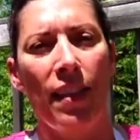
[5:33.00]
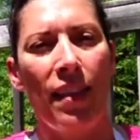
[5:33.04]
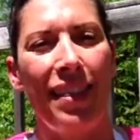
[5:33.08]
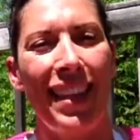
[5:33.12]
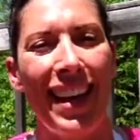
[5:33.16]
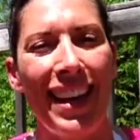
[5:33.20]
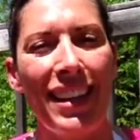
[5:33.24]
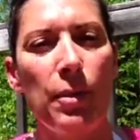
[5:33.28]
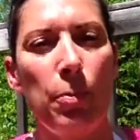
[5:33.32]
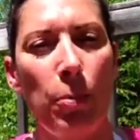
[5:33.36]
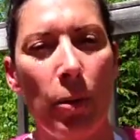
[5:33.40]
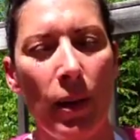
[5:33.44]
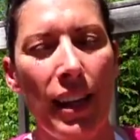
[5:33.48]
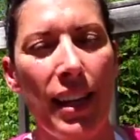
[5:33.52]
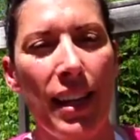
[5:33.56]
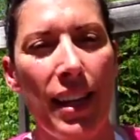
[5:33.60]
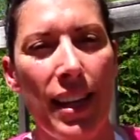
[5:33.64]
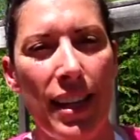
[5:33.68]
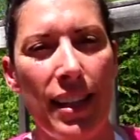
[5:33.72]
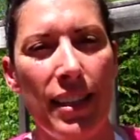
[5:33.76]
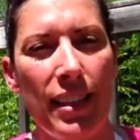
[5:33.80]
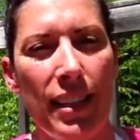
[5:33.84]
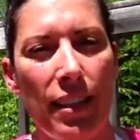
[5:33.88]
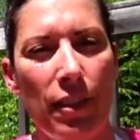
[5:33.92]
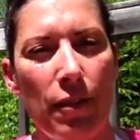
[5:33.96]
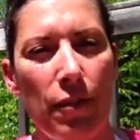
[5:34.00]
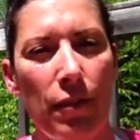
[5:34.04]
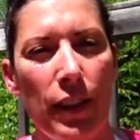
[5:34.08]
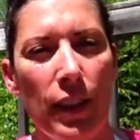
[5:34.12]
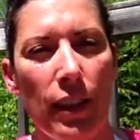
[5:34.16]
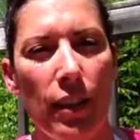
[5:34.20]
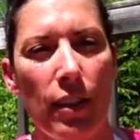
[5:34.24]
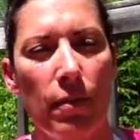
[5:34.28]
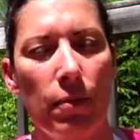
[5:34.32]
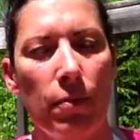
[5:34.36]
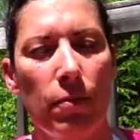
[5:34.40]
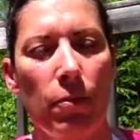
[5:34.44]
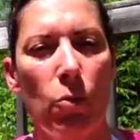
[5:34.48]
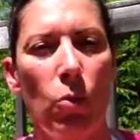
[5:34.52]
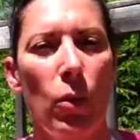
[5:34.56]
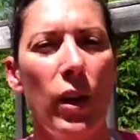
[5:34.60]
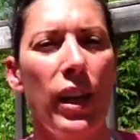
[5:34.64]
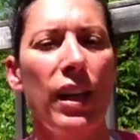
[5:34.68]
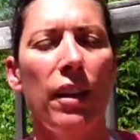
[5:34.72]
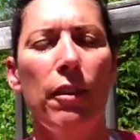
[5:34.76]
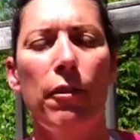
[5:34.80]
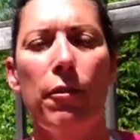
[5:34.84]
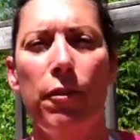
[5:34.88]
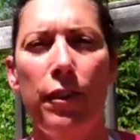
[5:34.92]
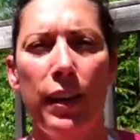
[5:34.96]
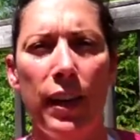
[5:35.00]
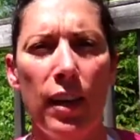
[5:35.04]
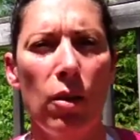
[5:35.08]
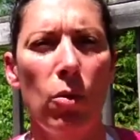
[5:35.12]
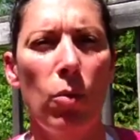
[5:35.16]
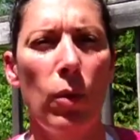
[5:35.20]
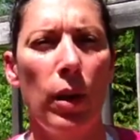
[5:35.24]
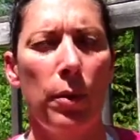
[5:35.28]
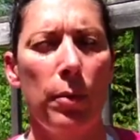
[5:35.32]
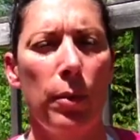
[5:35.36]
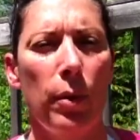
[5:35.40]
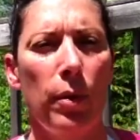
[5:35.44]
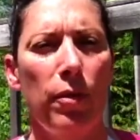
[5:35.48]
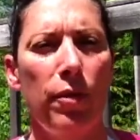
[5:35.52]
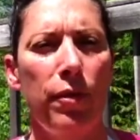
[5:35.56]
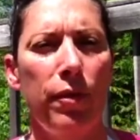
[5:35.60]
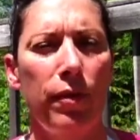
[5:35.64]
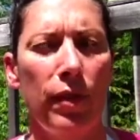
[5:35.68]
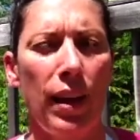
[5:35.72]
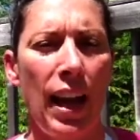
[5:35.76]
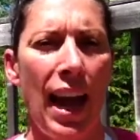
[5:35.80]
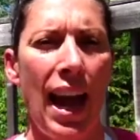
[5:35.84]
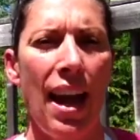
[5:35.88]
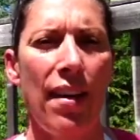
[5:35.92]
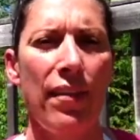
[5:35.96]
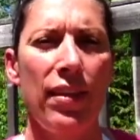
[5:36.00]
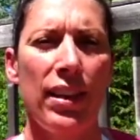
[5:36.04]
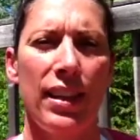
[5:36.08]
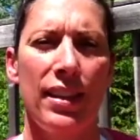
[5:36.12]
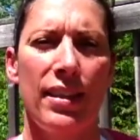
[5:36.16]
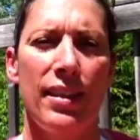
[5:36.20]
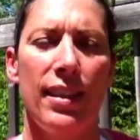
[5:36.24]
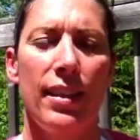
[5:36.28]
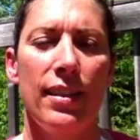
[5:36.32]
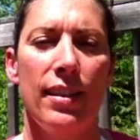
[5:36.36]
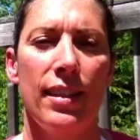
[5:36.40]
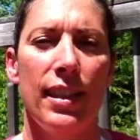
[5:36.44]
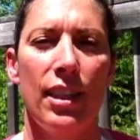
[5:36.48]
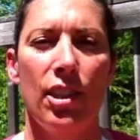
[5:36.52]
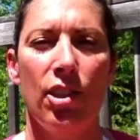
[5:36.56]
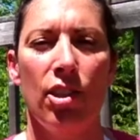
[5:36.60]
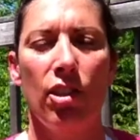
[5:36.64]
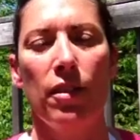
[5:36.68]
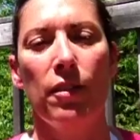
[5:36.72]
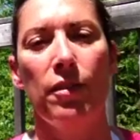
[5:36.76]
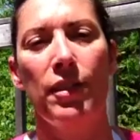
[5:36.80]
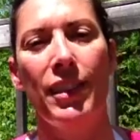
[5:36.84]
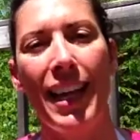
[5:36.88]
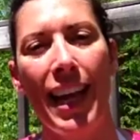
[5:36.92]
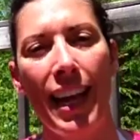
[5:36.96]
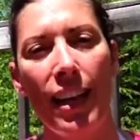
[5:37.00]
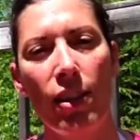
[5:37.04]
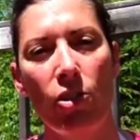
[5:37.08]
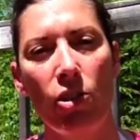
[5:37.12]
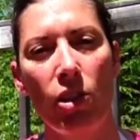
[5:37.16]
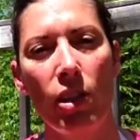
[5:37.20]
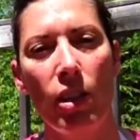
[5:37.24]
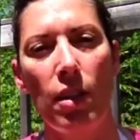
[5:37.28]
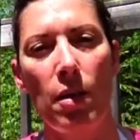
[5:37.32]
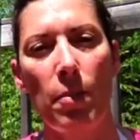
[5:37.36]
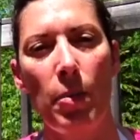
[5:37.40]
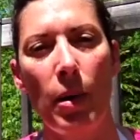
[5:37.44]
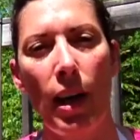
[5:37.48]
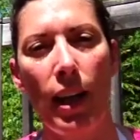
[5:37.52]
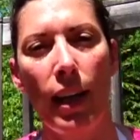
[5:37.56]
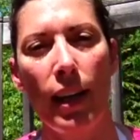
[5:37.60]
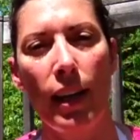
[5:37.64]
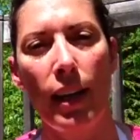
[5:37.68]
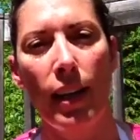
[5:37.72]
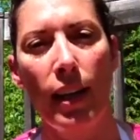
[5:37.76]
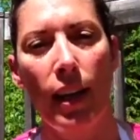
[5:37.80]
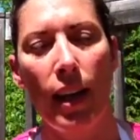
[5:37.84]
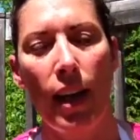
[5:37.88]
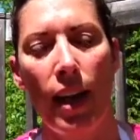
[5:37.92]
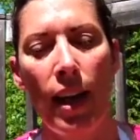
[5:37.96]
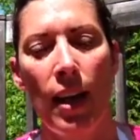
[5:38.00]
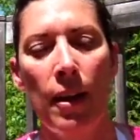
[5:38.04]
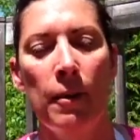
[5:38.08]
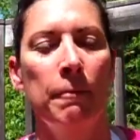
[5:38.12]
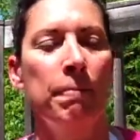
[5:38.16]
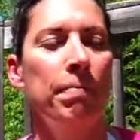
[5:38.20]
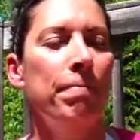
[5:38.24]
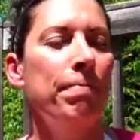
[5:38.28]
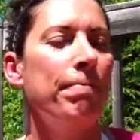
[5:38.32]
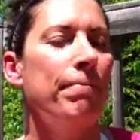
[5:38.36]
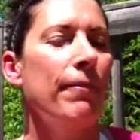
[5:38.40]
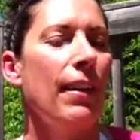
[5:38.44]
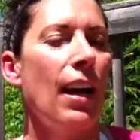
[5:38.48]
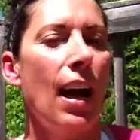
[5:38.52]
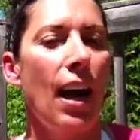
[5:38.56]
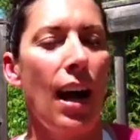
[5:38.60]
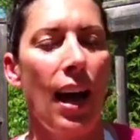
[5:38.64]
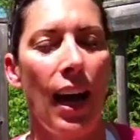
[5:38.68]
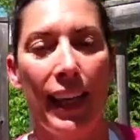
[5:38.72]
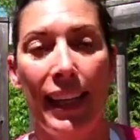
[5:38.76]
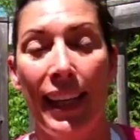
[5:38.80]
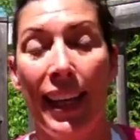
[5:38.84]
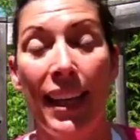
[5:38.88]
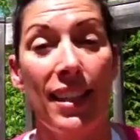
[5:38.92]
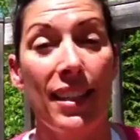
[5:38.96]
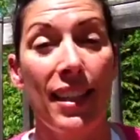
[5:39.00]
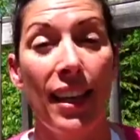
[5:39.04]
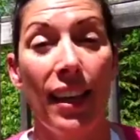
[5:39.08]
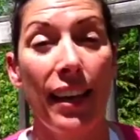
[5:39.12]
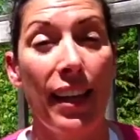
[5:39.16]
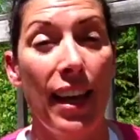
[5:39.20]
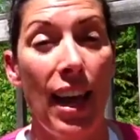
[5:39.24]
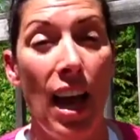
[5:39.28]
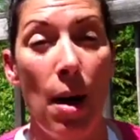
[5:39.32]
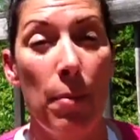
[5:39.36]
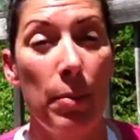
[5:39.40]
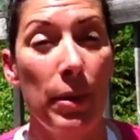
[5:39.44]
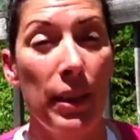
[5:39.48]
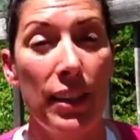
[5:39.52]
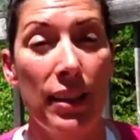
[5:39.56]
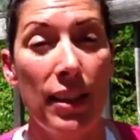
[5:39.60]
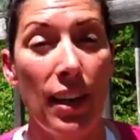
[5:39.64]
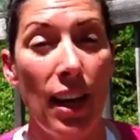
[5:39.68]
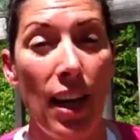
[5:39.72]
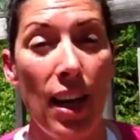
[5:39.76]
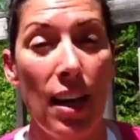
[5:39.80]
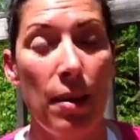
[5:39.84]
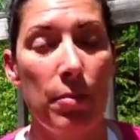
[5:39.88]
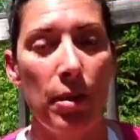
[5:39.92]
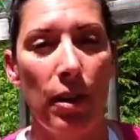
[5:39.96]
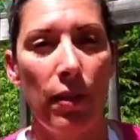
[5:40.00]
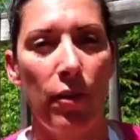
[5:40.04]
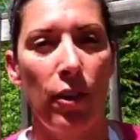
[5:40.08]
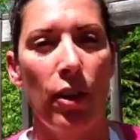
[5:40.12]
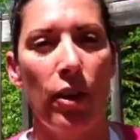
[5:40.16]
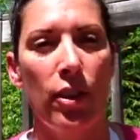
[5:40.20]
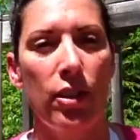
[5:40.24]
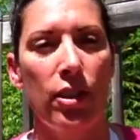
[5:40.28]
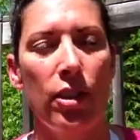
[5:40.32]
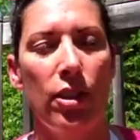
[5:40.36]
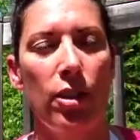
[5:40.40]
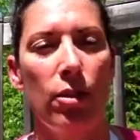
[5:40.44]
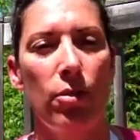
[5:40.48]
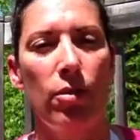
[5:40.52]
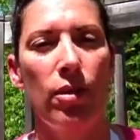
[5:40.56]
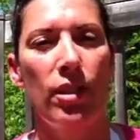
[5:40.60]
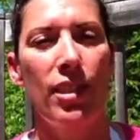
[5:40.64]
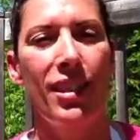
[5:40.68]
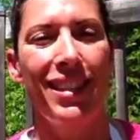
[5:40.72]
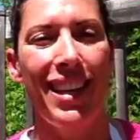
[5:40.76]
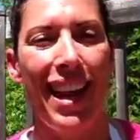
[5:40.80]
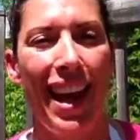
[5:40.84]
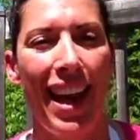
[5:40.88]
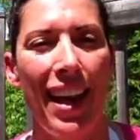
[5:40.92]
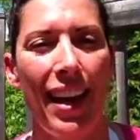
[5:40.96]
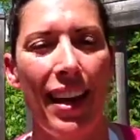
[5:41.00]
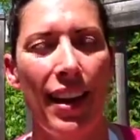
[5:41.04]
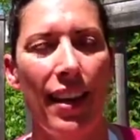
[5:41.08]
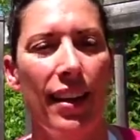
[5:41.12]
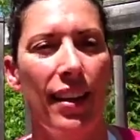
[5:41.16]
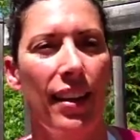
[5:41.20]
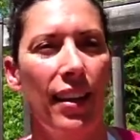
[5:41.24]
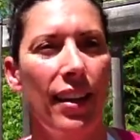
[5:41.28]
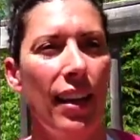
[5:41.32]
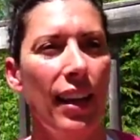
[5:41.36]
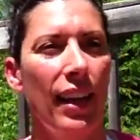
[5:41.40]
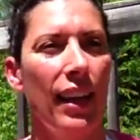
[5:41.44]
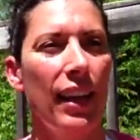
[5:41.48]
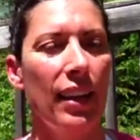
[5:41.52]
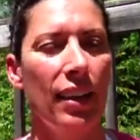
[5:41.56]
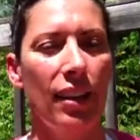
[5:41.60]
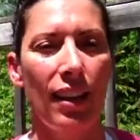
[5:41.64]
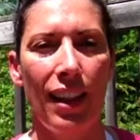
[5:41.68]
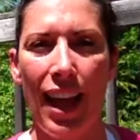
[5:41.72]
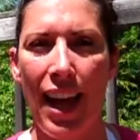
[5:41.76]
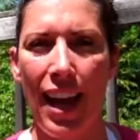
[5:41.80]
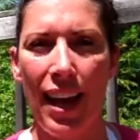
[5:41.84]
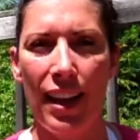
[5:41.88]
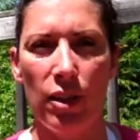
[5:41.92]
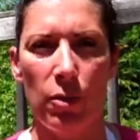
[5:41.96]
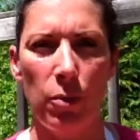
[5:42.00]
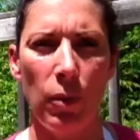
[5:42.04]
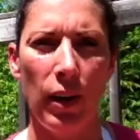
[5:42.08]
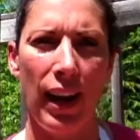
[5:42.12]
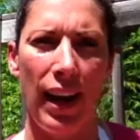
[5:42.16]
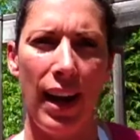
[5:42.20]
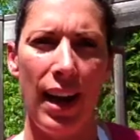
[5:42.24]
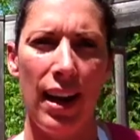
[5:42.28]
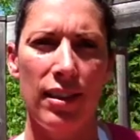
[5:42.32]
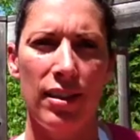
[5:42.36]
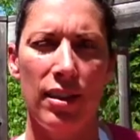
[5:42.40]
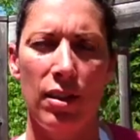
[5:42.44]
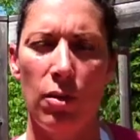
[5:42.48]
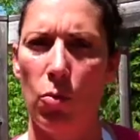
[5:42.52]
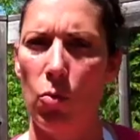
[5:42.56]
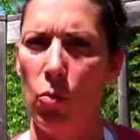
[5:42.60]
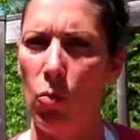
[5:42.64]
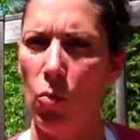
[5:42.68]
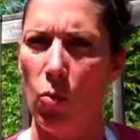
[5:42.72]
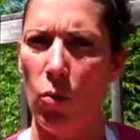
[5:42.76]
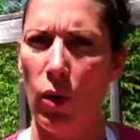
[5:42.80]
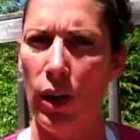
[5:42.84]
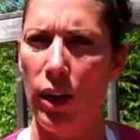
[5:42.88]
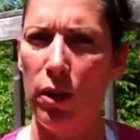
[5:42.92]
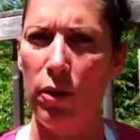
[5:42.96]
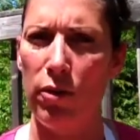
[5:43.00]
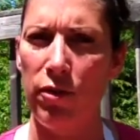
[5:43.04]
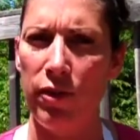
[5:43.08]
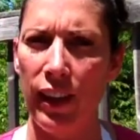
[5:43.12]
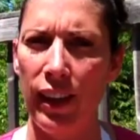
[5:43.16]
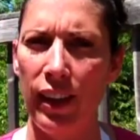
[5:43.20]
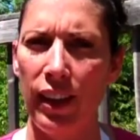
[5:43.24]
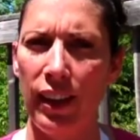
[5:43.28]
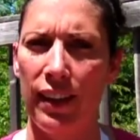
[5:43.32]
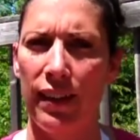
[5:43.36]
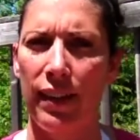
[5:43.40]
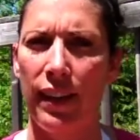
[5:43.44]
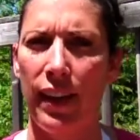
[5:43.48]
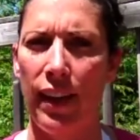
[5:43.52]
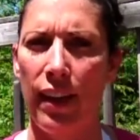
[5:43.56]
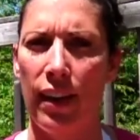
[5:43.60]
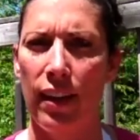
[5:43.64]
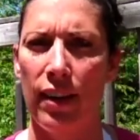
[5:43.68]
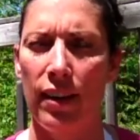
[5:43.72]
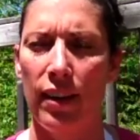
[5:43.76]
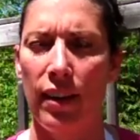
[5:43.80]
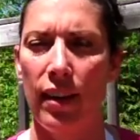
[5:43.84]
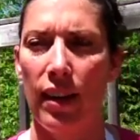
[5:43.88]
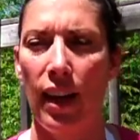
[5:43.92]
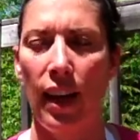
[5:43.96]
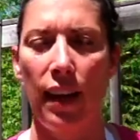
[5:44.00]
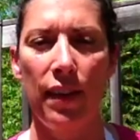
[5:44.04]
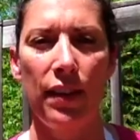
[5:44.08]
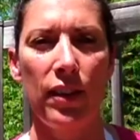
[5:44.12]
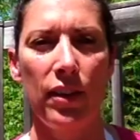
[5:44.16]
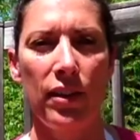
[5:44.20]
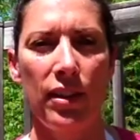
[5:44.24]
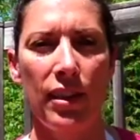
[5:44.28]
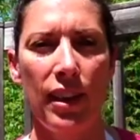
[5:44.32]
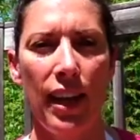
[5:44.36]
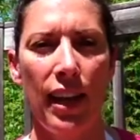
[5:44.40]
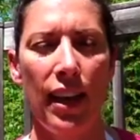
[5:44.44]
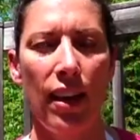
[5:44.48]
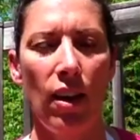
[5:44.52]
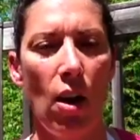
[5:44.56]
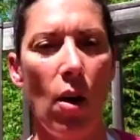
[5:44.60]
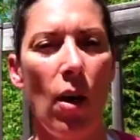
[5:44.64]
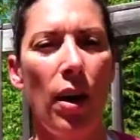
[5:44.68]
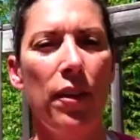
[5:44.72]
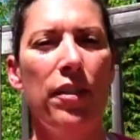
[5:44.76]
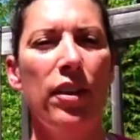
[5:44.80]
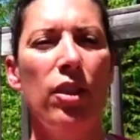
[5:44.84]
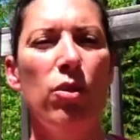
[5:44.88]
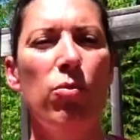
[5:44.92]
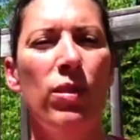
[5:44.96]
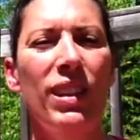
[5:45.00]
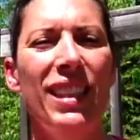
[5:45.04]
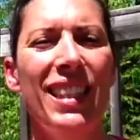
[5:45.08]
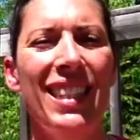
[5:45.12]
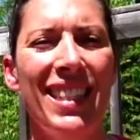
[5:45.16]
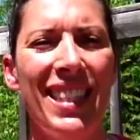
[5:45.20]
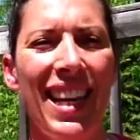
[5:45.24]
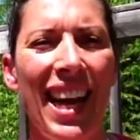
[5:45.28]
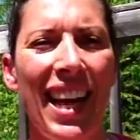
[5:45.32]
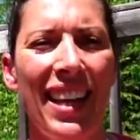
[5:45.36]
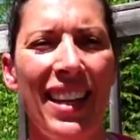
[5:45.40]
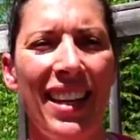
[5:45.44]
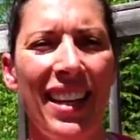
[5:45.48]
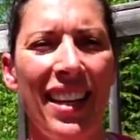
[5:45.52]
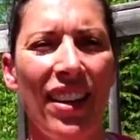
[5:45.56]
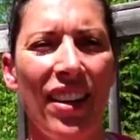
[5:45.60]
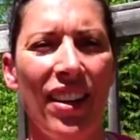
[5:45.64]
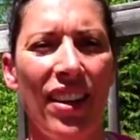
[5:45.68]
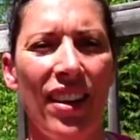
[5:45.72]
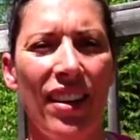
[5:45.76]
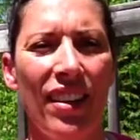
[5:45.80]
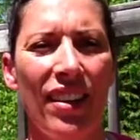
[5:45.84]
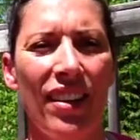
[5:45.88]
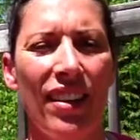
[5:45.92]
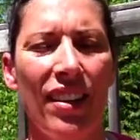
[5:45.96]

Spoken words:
That's pretty easy to feel. We can feel when we're having a sensation of tension in the body. I can't tell you how many times I've heard students say in class when I ask them, what are you feeling there? And they'll say, oh, I feel really tight here.